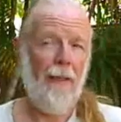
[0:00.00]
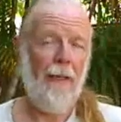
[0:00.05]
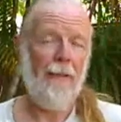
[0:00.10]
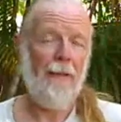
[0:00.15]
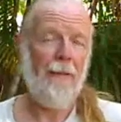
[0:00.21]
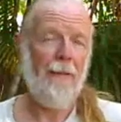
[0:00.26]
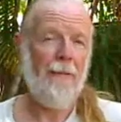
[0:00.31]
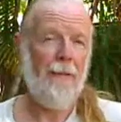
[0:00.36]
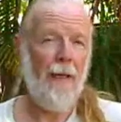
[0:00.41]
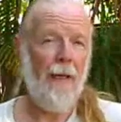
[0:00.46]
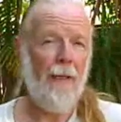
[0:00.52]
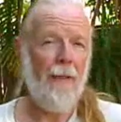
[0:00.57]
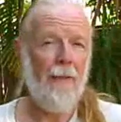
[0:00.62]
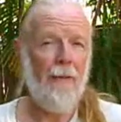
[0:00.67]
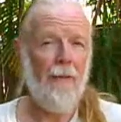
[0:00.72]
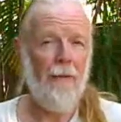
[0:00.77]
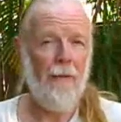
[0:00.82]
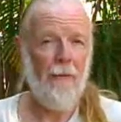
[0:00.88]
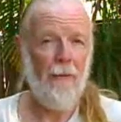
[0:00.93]
I
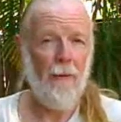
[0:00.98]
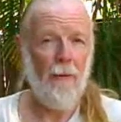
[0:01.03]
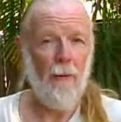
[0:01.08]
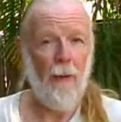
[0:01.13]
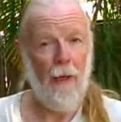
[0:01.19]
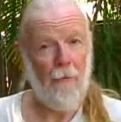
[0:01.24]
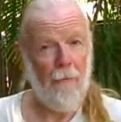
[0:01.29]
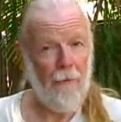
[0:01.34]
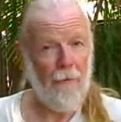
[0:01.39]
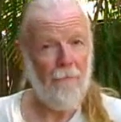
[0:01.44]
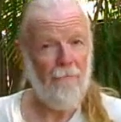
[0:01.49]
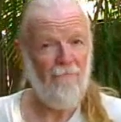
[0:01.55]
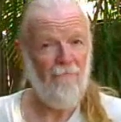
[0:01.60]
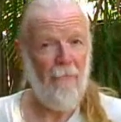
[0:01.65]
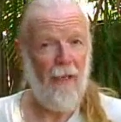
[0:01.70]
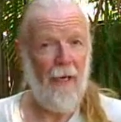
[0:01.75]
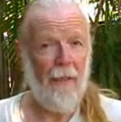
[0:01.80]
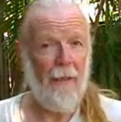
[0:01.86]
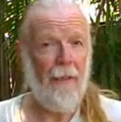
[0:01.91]
decided to go off and
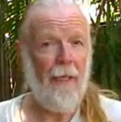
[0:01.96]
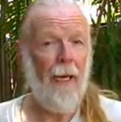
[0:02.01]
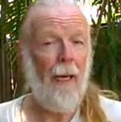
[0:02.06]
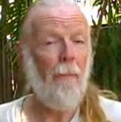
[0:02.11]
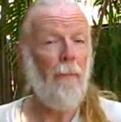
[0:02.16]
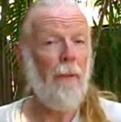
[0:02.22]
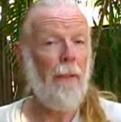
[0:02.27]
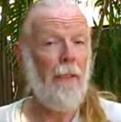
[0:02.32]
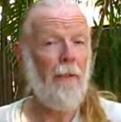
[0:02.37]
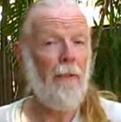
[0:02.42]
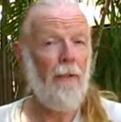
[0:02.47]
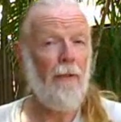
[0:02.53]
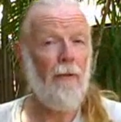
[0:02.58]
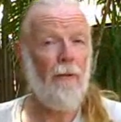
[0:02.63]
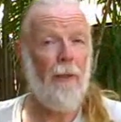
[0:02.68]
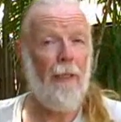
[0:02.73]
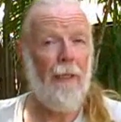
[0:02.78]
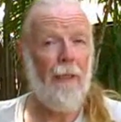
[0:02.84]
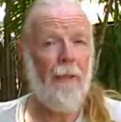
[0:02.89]
hike the Appalachian
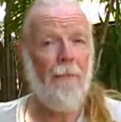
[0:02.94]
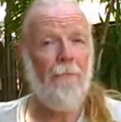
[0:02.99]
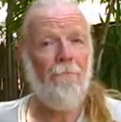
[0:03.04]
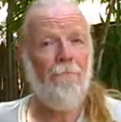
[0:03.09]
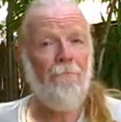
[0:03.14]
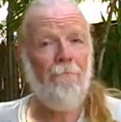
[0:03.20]
Trail.